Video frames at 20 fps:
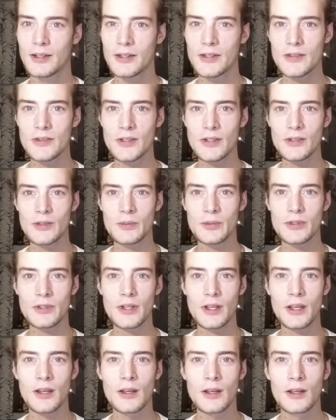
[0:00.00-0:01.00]
Is this a
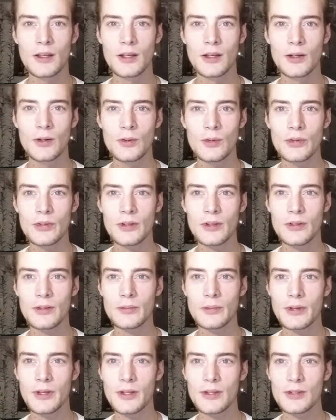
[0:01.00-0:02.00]
mistake? Was I in
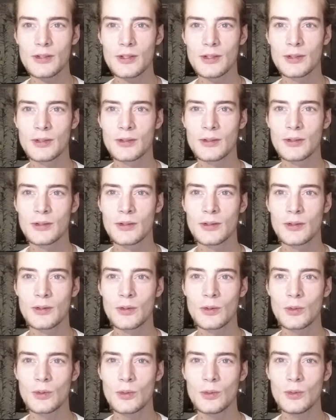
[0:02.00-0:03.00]
the past?
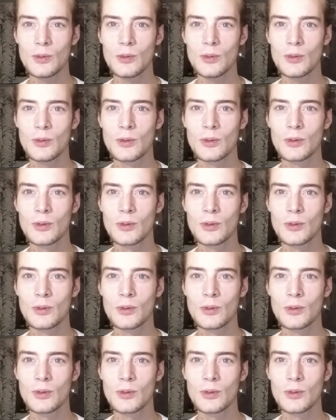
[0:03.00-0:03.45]
Who?